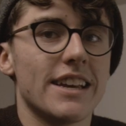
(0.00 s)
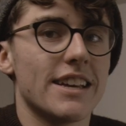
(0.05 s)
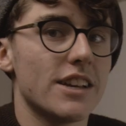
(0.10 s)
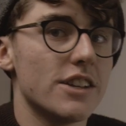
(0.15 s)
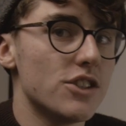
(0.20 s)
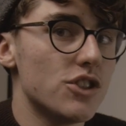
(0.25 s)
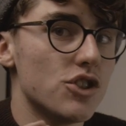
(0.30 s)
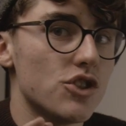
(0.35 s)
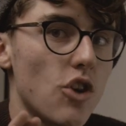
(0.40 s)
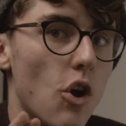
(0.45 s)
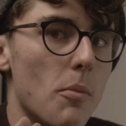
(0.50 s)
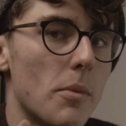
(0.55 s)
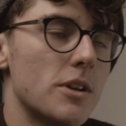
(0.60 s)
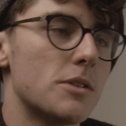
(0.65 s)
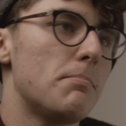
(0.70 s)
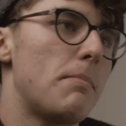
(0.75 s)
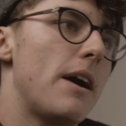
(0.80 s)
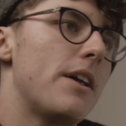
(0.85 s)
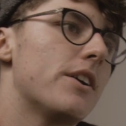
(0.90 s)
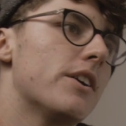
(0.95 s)
like, so
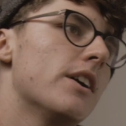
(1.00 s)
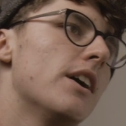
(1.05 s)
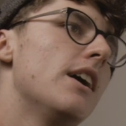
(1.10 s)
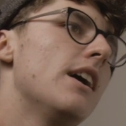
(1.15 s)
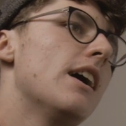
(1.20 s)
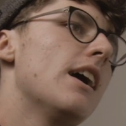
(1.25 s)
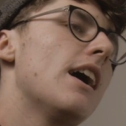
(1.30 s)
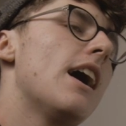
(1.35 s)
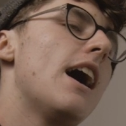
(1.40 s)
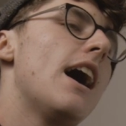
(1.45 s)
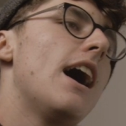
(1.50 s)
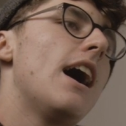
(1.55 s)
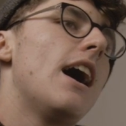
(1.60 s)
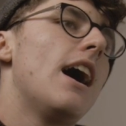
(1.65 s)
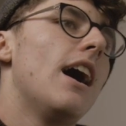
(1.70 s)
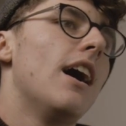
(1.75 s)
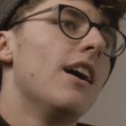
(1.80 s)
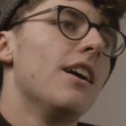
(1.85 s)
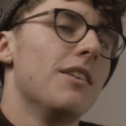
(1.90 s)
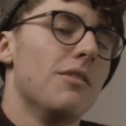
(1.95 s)
much better.
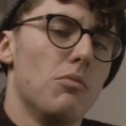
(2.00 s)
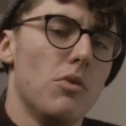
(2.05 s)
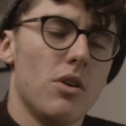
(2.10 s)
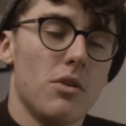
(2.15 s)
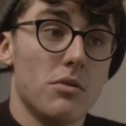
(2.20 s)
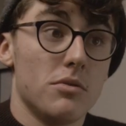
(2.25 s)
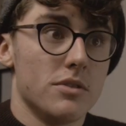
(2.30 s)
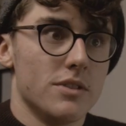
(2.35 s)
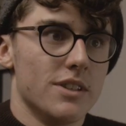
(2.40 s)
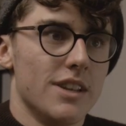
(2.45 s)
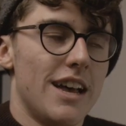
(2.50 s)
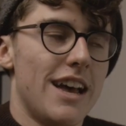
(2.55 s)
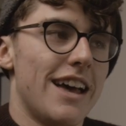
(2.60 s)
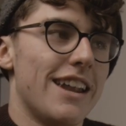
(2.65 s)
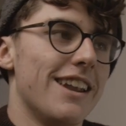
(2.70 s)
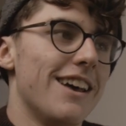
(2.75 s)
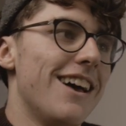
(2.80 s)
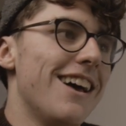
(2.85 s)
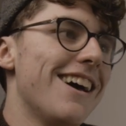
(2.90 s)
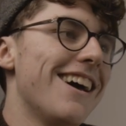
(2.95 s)
What was
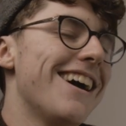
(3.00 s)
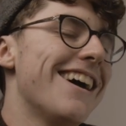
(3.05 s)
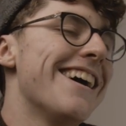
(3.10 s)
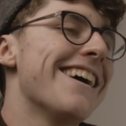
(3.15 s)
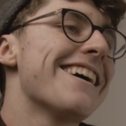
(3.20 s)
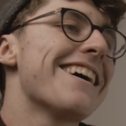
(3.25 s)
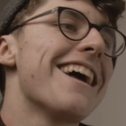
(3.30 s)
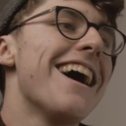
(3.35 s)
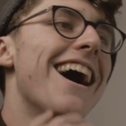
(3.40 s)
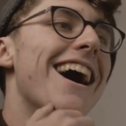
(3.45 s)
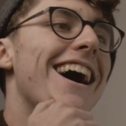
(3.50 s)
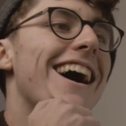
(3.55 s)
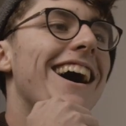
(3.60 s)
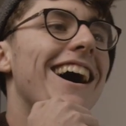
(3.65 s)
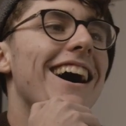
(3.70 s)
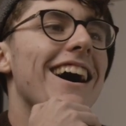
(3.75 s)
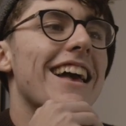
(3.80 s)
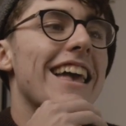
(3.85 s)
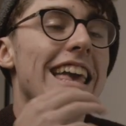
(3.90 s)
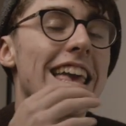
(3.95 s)
that?
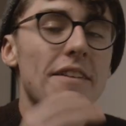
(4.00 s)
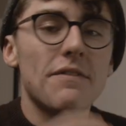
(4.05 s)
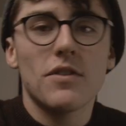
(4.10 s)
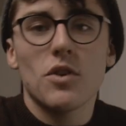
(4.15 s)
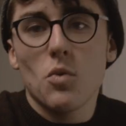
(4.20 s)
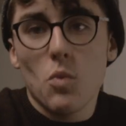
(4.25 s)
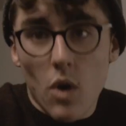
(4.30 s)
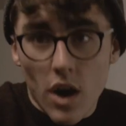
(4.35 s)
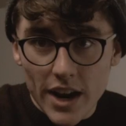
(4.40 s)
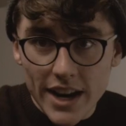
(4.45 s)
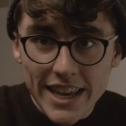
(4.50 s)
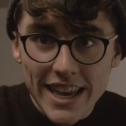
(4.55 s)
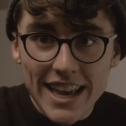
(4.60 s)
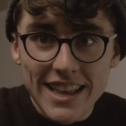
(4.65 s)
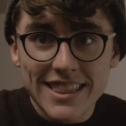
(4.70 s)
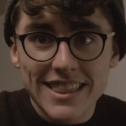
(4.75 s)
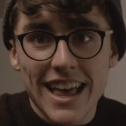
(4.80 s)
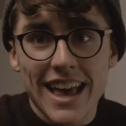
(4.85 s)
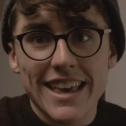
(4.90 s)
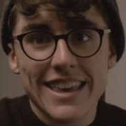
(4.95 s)
If you want to
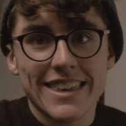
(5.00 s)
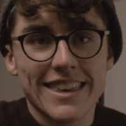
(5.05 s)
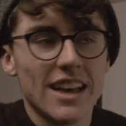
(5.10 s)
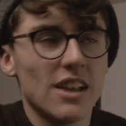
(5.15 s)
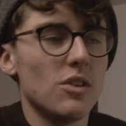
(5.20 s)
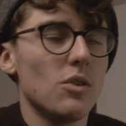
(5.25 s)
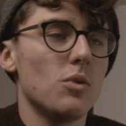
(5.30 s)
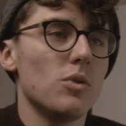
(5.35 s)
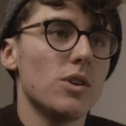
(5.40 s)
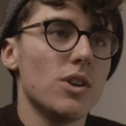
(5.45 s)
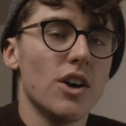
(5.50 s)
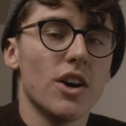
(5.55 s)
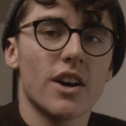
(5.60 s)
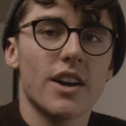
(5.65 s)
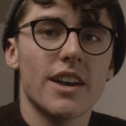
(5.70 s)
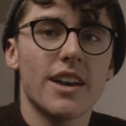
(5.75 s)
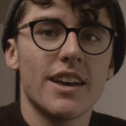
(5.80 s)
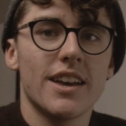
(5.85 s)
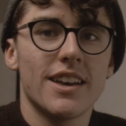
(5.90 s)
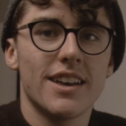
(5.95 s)
get that yellow
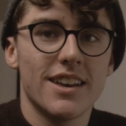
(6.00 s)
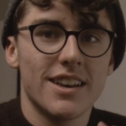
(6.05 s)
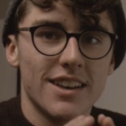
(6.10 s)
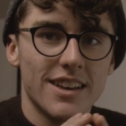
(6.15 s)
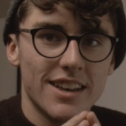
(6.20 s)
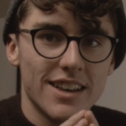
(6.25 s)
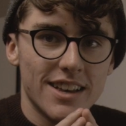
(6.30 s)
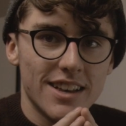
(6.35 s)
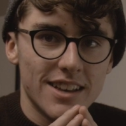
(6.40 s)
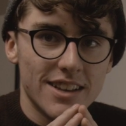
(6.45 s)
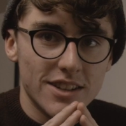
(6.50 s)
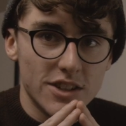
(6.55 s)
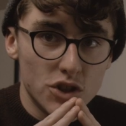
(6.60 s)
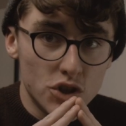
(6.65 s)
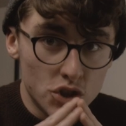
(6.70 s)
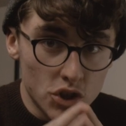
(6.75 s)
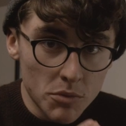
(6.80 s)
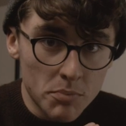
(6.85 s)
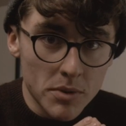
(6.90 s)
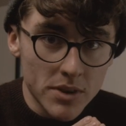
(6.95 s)
look,
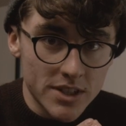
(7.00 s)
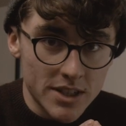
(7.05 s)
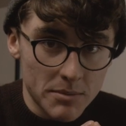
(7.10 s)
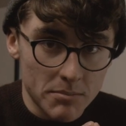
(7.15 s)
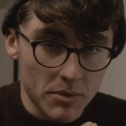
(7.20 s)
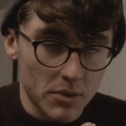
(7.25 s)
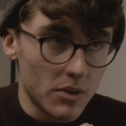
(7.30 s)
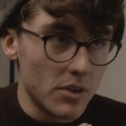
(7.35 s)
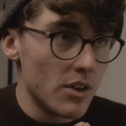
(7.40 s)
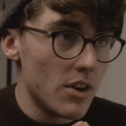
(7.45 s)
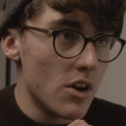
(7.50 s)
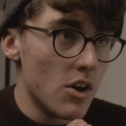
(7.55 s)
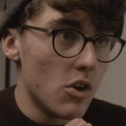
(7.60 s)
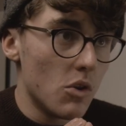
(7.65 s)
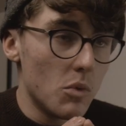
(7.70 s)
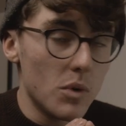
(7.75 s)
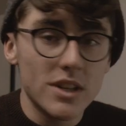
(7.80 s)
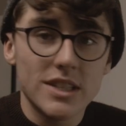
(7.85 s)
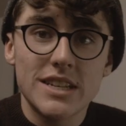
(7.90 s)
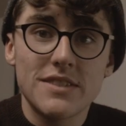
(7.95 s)
Super simple.
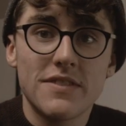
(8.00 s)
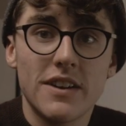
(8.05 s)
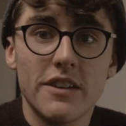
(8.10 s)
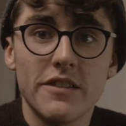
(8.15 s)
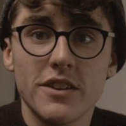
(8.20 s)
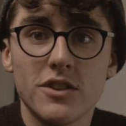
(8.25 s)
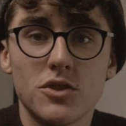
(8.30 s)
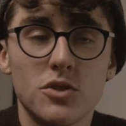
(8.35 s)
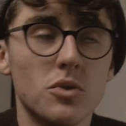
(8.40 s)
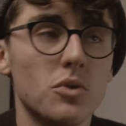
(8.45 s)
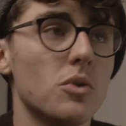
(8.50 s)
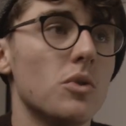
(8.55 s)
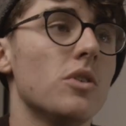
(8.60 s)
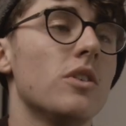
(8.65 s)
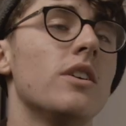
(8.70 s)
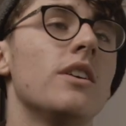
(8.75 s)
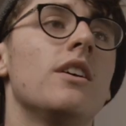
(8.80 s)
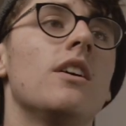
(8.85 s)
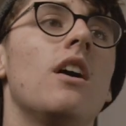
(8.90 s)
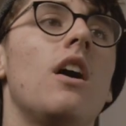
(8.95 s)
Once I found this
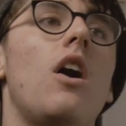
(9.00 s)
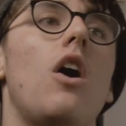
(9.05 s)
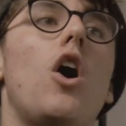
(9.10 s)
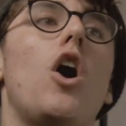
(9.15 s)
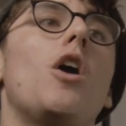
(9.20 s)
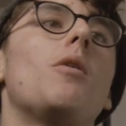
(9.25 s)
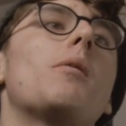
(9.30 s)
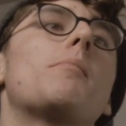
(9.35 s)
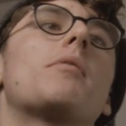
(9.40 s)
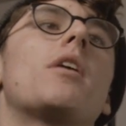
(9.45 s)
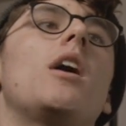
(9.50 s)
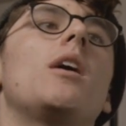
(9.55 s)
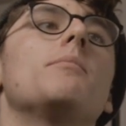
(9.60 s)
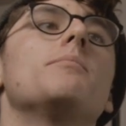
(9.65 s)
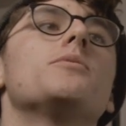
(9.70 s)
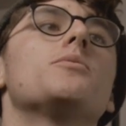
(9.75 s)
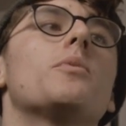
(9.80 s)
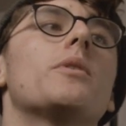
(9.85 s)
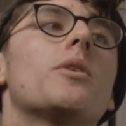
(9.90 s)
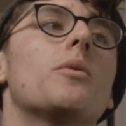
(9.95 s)
tool, all my
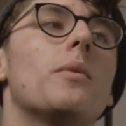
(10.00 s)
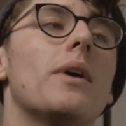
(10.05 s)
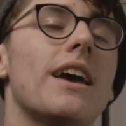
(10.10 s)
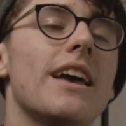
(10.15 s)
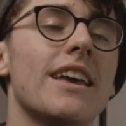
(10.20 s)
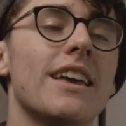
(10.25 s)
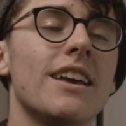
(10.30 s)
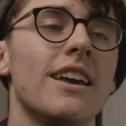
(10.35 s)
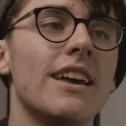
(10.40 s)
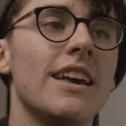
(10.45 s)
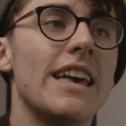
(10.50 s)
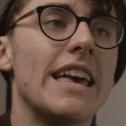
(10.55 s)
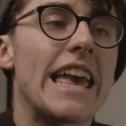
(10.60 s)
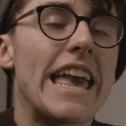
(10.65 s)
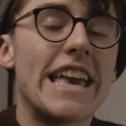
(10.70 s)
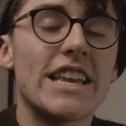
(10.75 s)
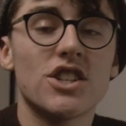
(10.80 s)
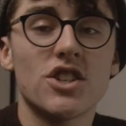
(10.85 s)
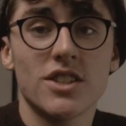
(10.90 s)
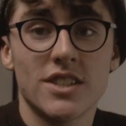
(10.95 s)
problems went away.
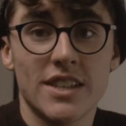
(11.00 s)
It